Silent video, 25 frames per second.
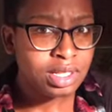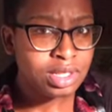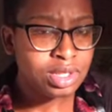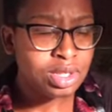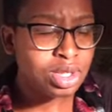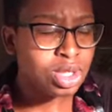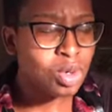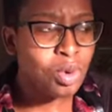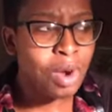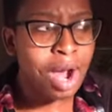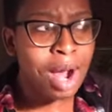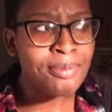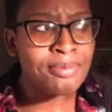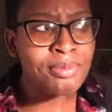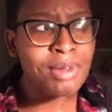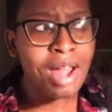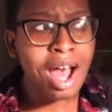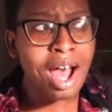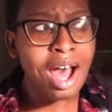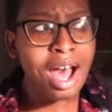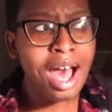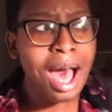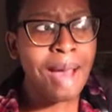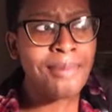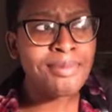So I'm
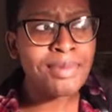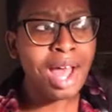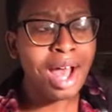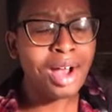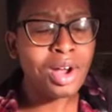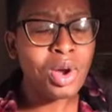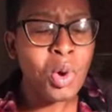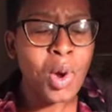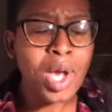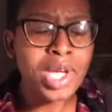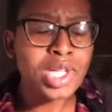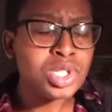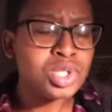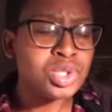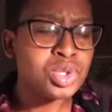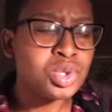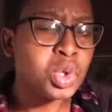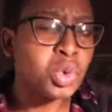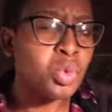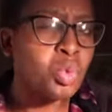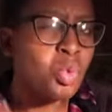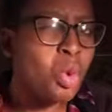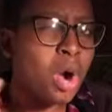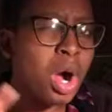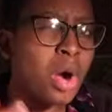not quite
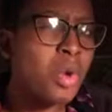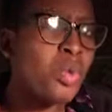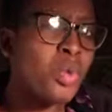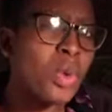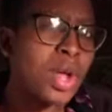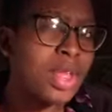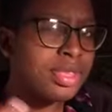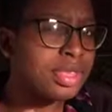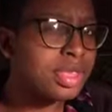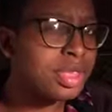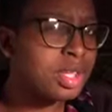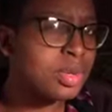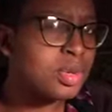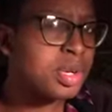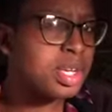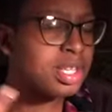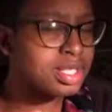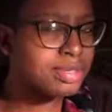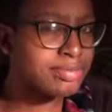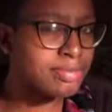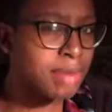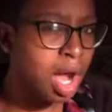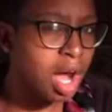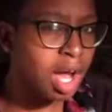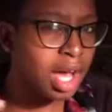sure what went through
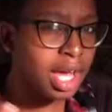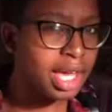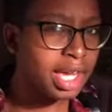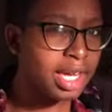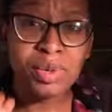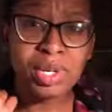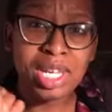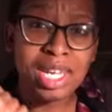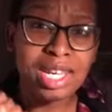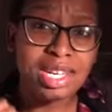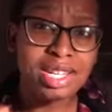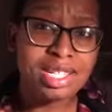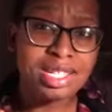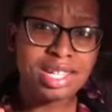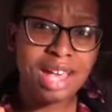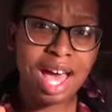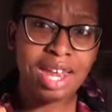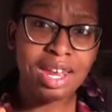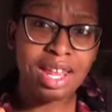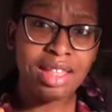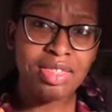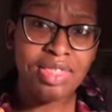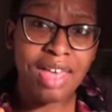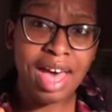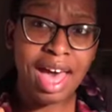his mind when he
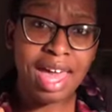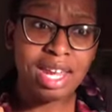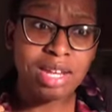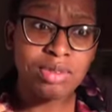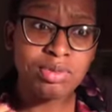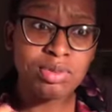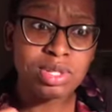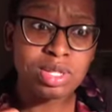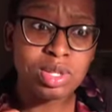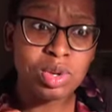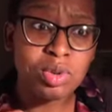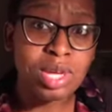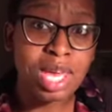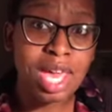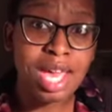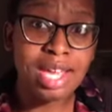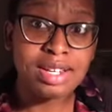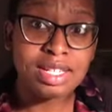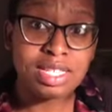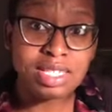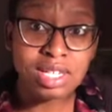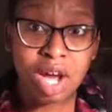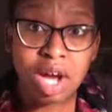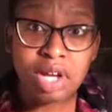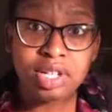decided that it was okay
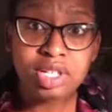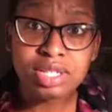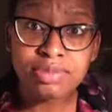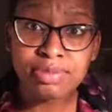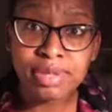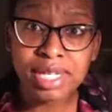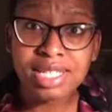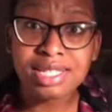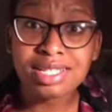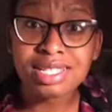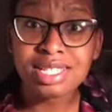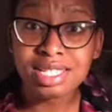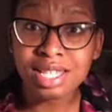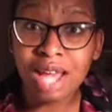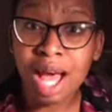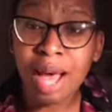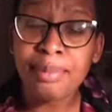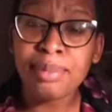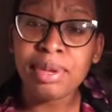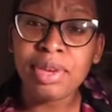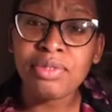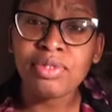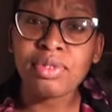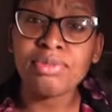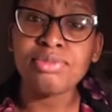to touch me to
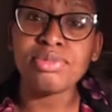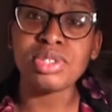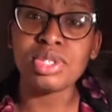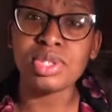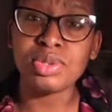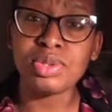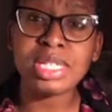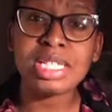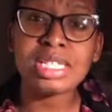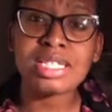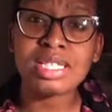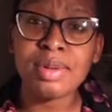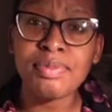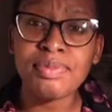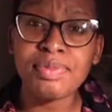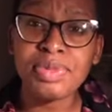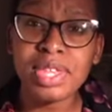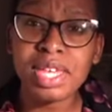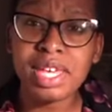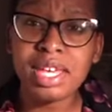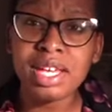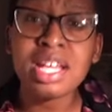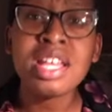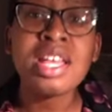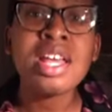stop me from doing
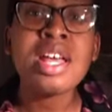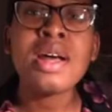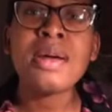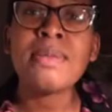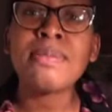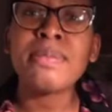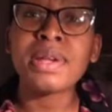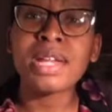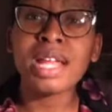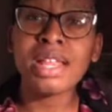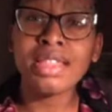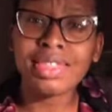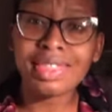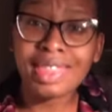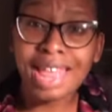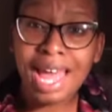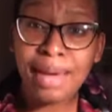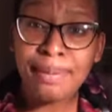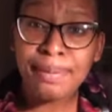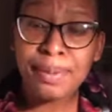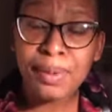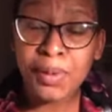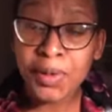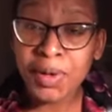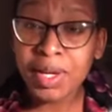something, but at
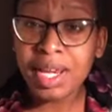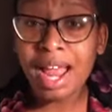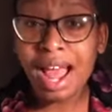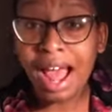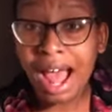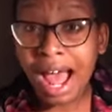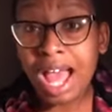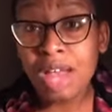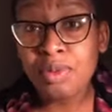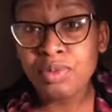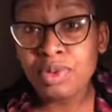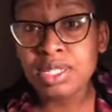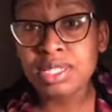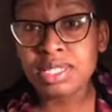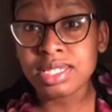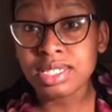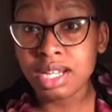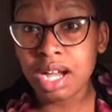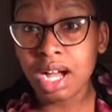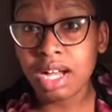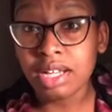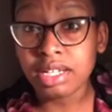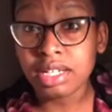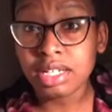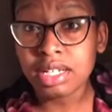that point I was
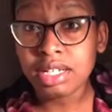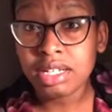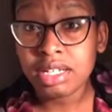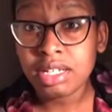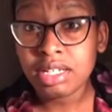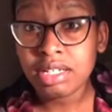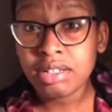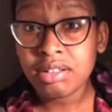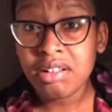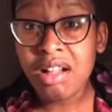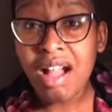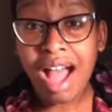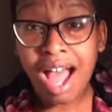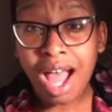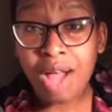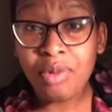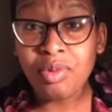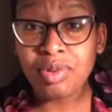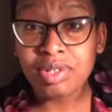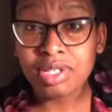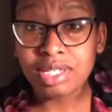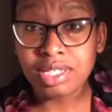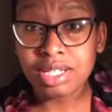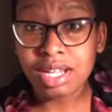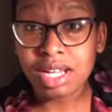done. I
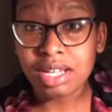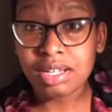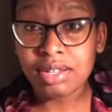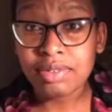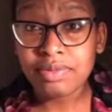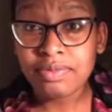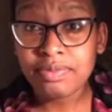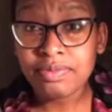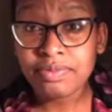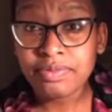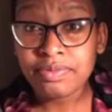was done.